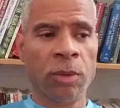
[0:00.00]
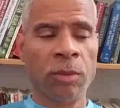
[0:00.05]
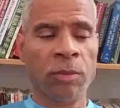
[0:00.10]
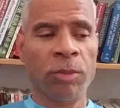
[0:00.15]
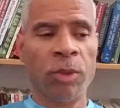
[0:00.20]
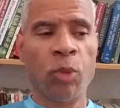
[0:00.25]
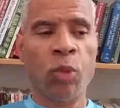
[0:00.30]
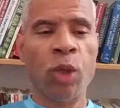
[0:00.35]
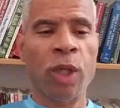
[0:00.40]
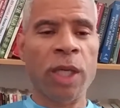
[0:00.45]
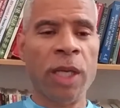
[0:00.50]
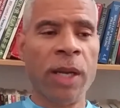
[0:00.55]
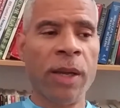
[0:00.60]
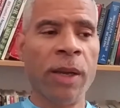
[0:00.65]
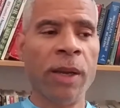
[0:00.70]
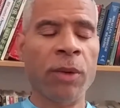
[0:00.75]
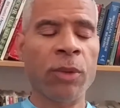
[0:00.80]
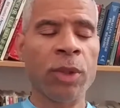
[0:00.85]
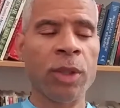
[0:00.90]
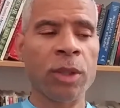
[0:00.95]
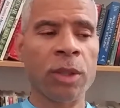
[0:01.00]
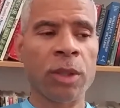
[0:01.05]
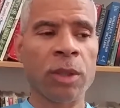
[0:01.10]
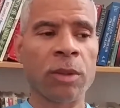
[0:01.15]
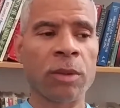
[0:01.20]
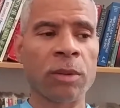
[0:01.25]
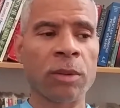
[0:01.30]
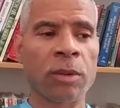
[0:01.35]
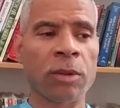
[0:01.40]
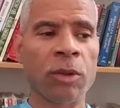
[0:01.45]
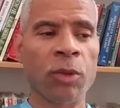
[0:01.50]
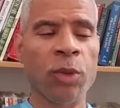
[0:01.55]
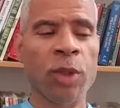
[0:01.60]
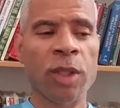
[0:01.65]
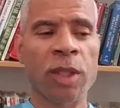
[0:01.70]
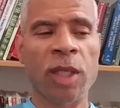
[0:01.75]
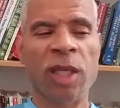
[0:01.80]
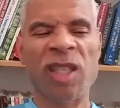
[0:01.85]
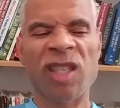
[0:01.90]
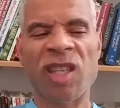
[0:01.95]
But what now is it? So we can
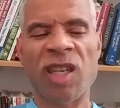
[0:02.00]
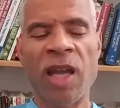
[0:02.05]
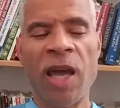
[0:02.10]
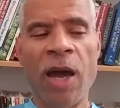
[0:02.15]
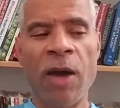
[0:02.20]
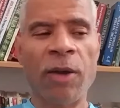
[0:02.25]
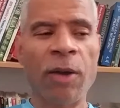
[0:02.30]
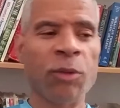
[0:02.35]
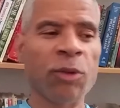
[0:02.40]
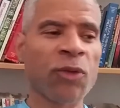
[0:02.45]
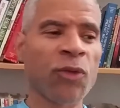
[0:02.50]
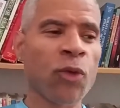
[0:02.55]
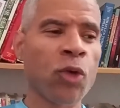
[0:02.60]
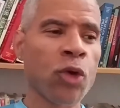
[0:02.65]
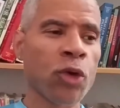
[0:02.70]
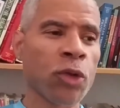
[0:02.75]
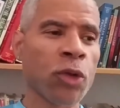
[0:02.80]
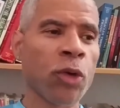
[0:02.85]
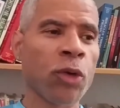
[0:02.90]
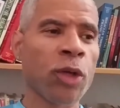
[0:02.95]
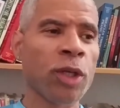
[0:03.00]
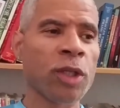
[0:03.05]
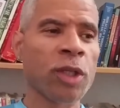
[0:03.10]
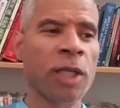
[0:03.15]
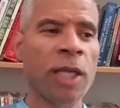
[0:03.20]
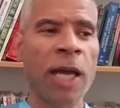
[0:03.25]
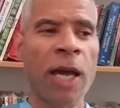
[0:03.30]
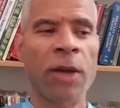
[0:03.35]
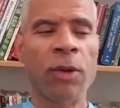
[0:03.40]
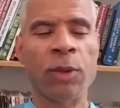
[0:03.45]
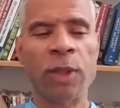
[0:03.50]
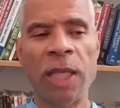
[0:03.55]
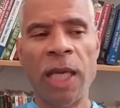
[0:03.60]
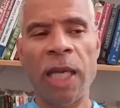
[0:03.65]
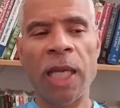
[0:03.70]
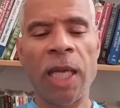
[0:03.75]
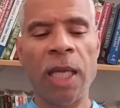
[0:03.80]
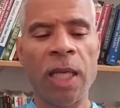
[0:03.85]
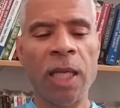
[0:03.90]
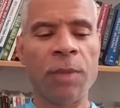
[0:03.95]
say it's the now that was 4:30, it's the now that was
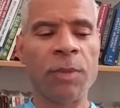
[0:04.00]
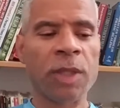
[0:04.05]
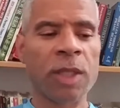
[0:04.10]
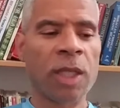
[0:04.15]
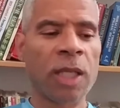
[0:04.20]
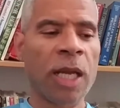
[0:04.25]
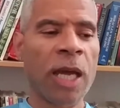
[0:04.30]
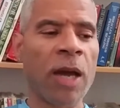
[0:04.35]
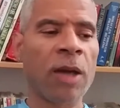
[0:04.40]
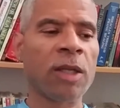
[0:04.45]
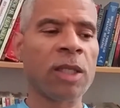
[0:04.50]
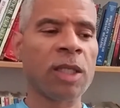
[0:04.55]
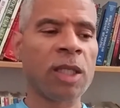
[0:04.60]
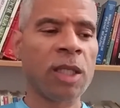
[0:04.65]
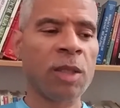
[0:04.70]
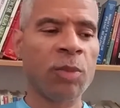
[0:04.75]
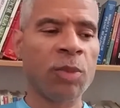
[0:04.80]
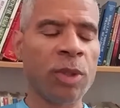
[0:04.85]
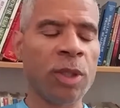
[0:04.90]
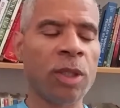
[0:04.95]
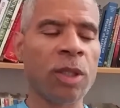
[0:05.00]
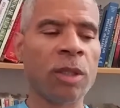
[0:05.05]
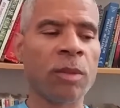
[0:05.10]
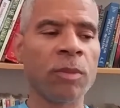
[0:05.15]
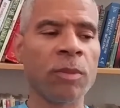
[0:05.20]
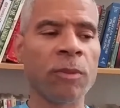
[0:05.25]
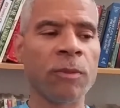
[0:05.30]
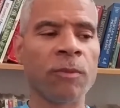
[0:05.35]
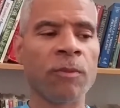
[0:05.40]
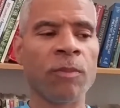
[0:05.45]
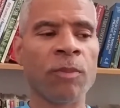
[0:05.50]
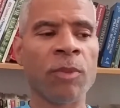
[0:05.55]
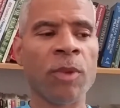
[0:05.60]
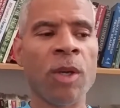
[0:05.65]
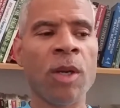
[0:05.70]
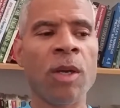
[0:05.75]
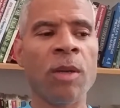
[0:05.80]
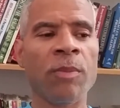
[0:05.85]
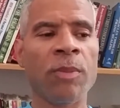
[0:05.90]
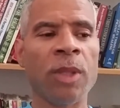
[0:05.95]
8 a.m., it's the now that's 10 p.m.
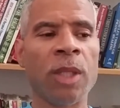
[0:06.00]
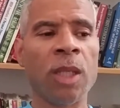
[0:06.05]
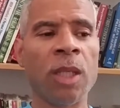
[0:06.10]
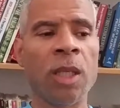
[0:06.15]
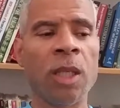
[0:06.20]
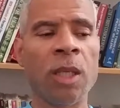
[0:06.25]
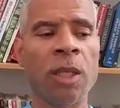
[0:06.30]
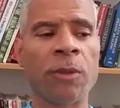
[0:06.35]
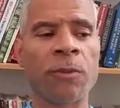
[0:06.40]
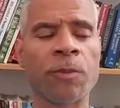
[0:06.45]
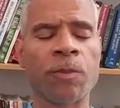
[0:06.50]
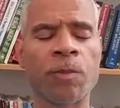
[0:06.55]
But again,